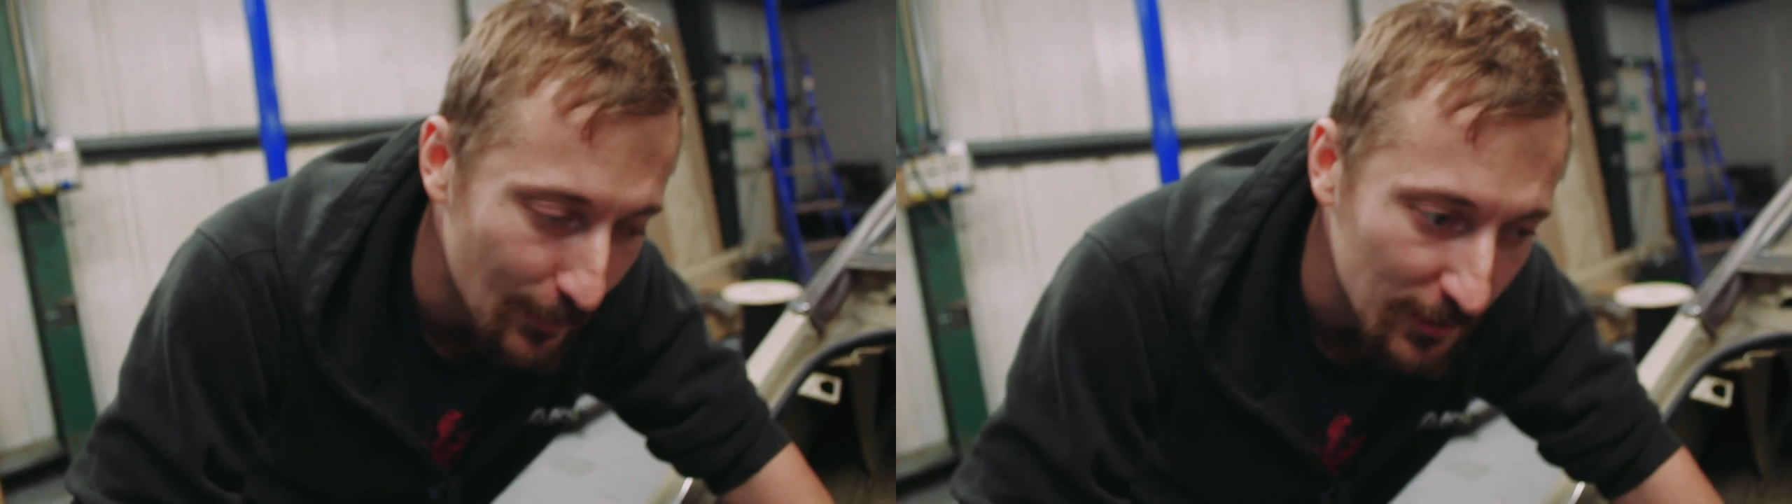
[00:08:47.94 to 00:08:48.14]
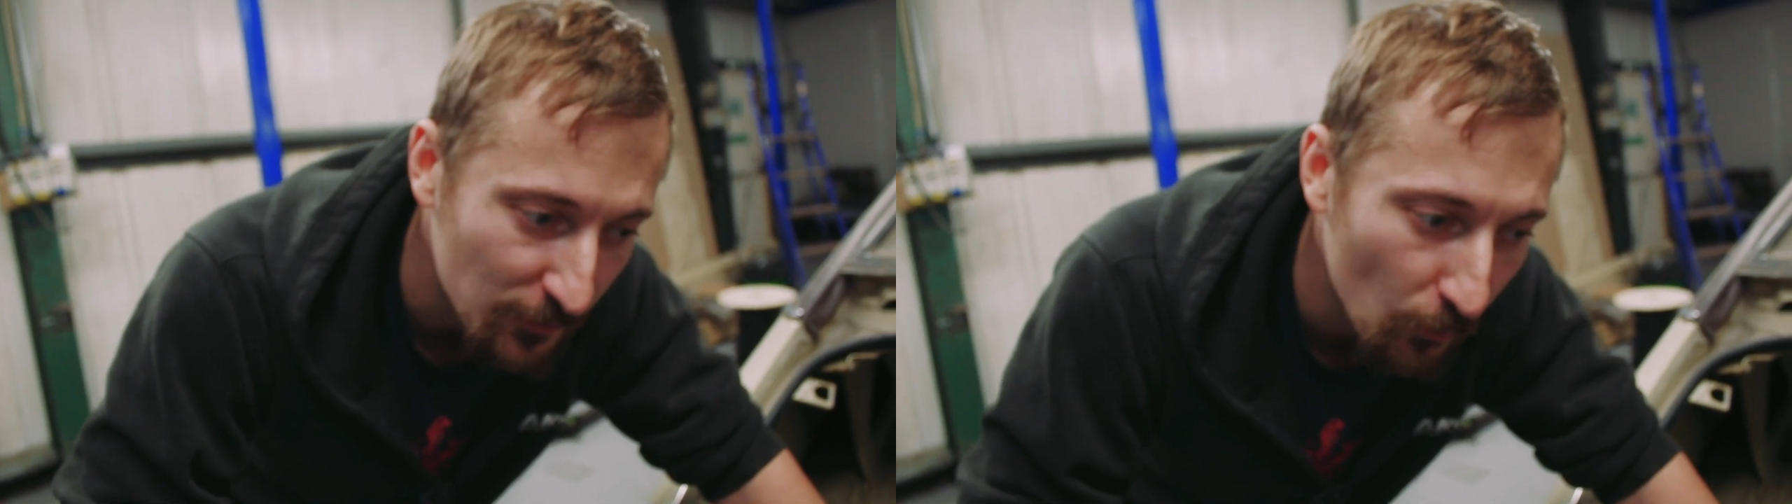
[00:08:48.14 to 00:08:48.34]

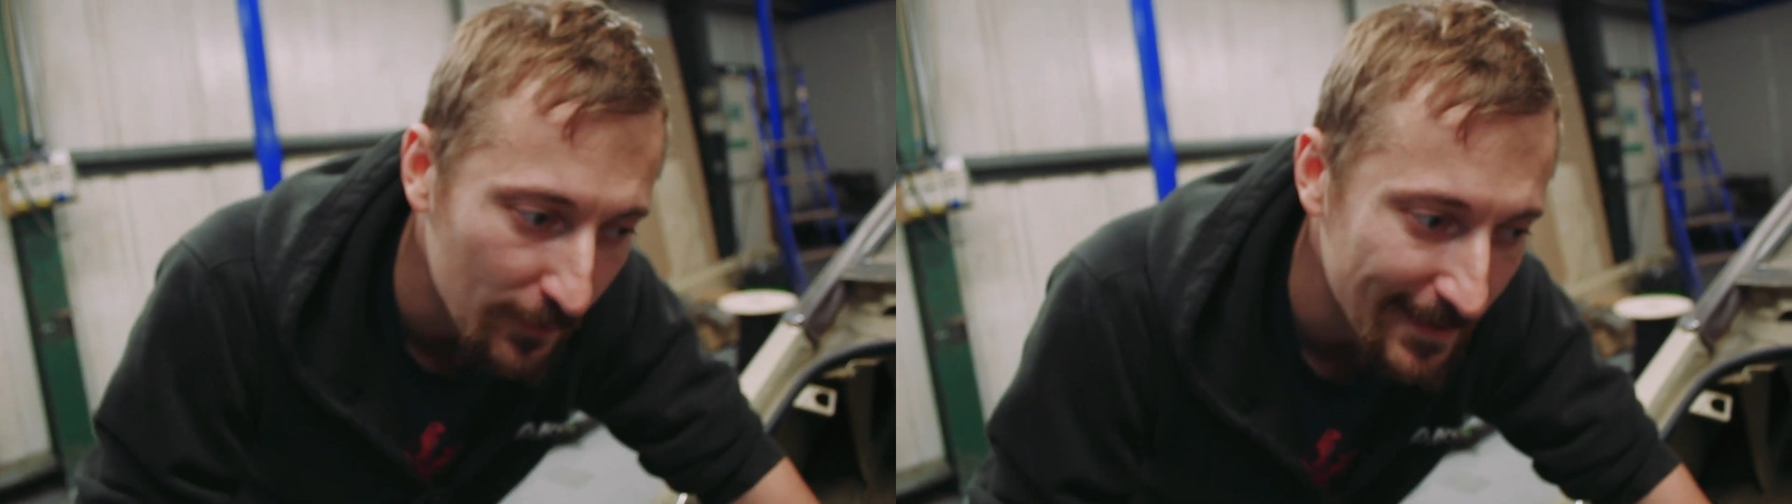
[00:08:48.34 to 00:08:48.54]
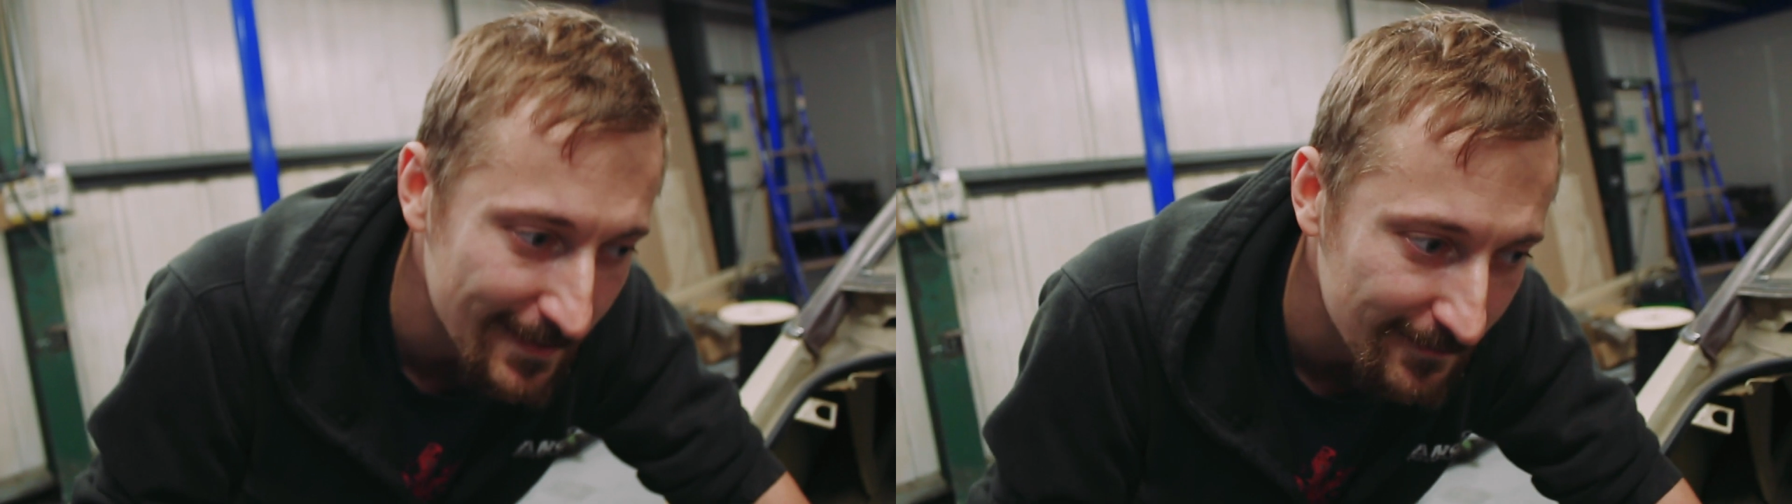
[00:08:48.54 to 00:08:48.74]
but I do
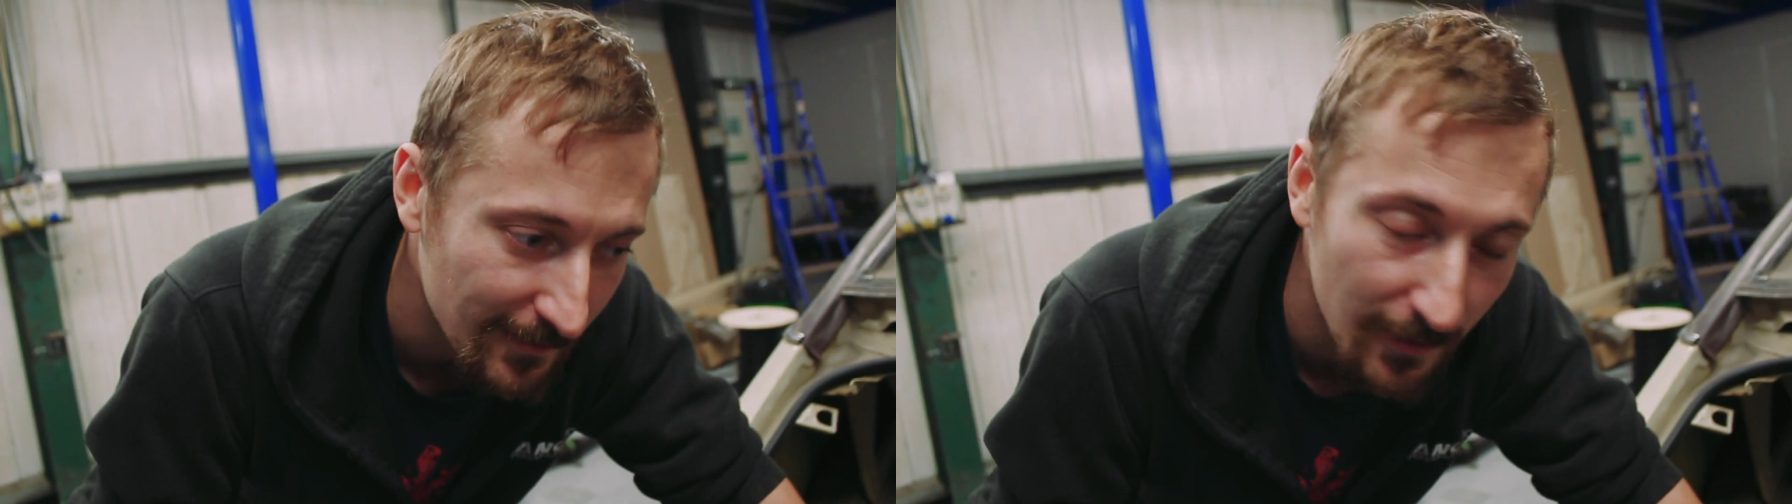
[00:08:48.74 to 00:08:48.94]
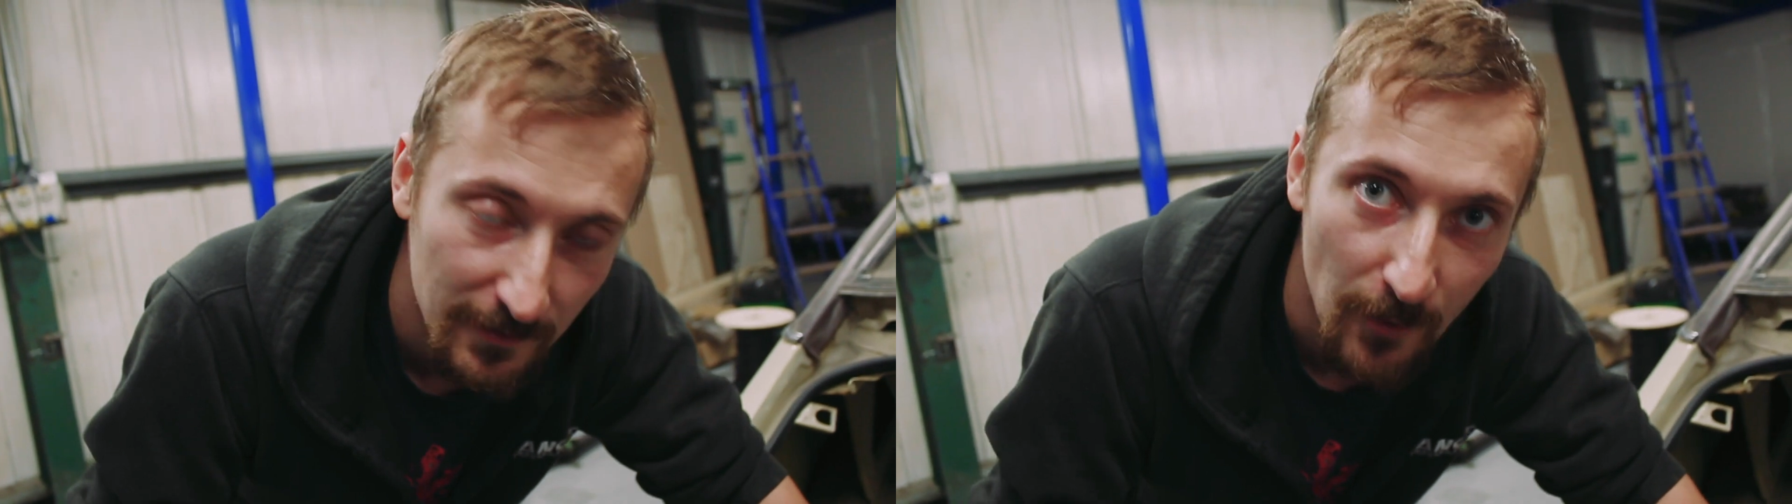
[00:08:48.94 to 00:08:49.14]
want it,
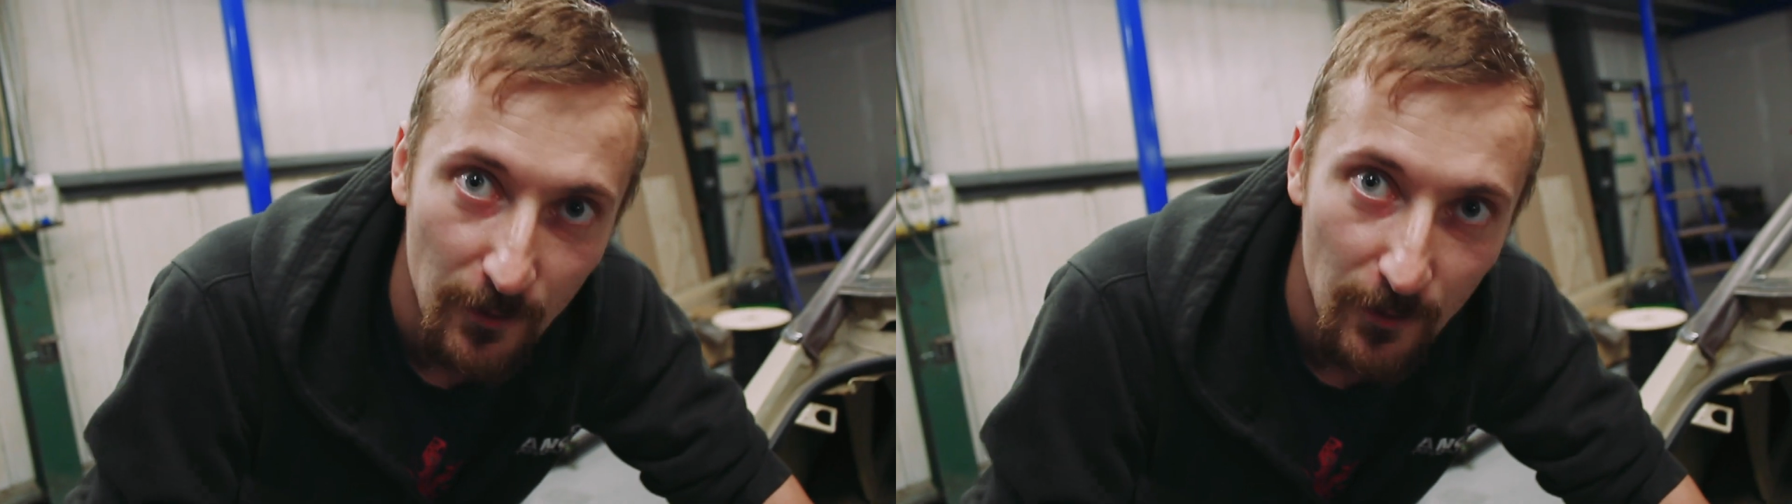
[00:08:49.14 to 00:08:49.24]
you know,